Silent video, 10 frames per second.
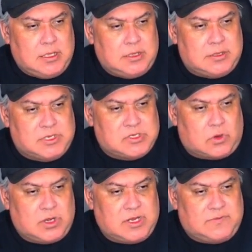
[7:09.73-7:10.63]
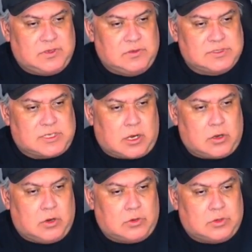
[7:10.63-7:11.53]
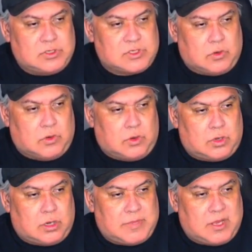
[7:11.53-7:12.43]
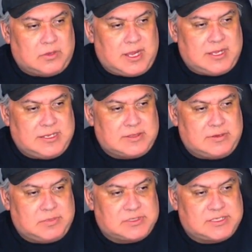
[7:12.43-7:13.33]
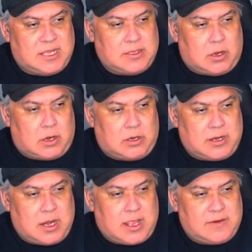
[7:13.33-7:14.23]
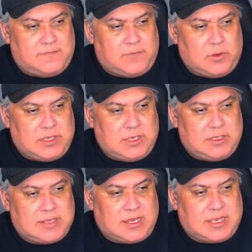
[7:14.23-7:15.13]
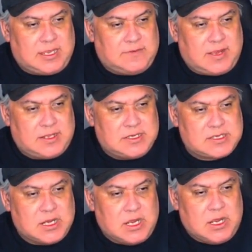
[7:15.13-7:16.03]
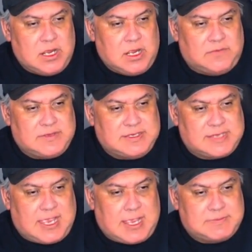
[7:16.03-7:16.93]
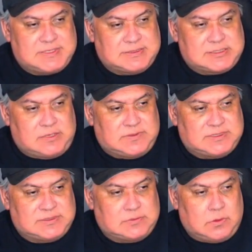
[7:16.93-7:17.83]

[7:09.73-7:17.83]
the majority of used car owners, or about 83%, are not fully taking advantage of these apps and services,